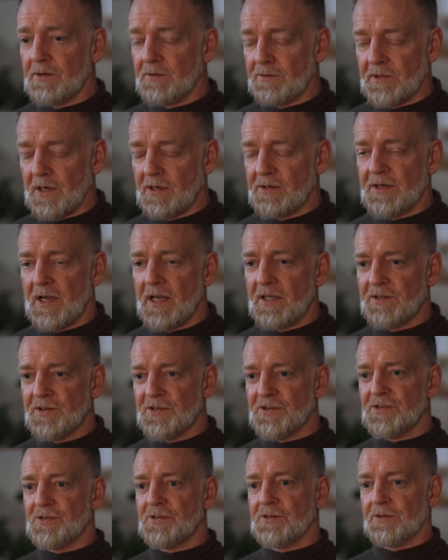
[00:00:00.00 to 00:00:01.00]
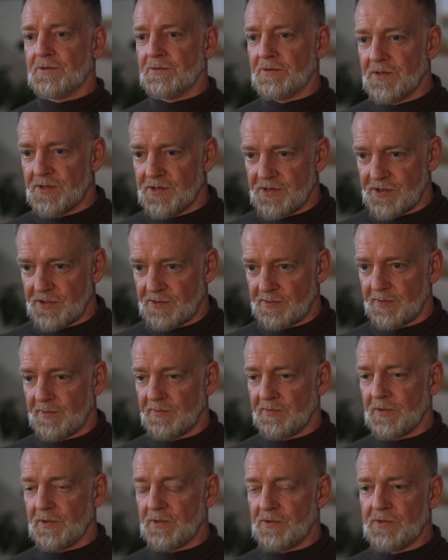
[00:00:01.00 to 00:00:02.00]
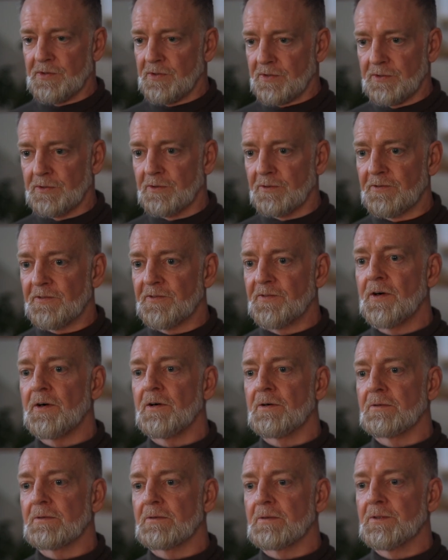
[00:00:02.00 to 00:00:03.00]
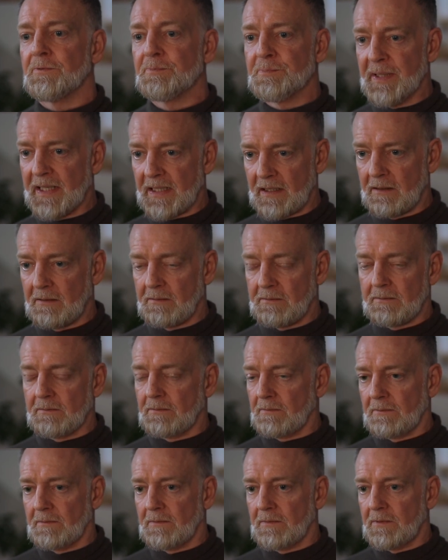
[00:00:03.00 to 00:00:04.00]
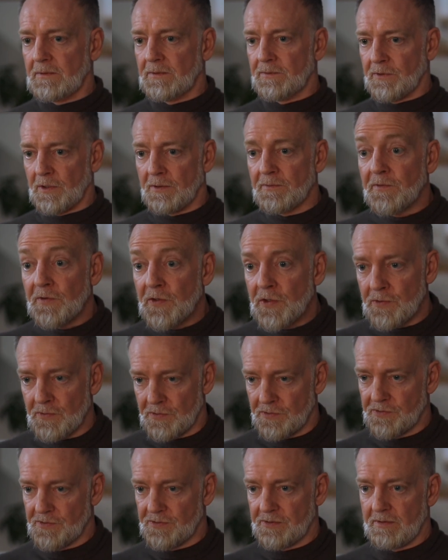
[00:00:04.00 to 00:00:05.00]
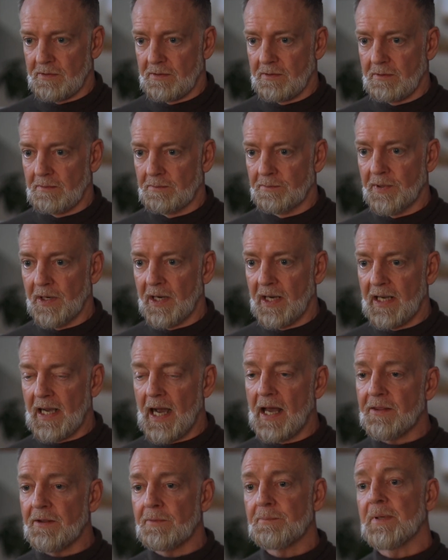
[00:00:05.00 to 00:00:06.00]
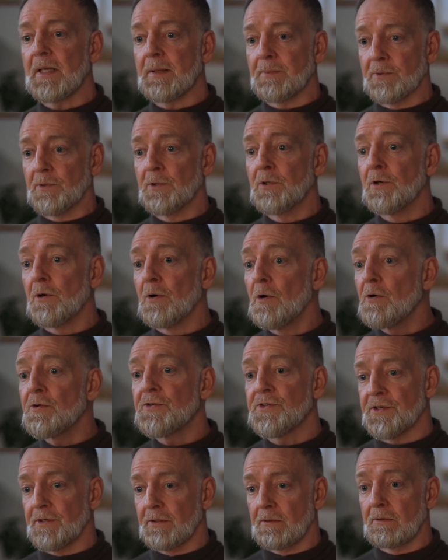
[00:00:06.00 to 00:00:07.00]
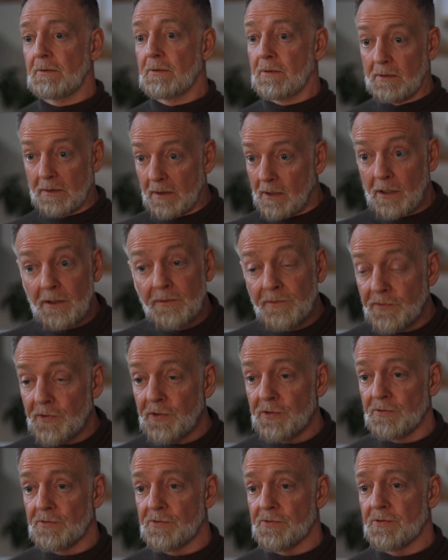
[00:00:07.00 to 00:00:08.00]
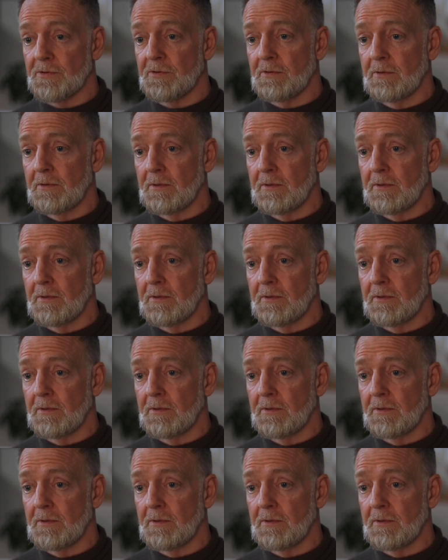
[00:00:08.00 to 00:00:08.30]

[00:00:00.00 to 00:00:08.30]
Don't take this as a criticism of you. It's not your fault. You've been confused by other people who are also confused.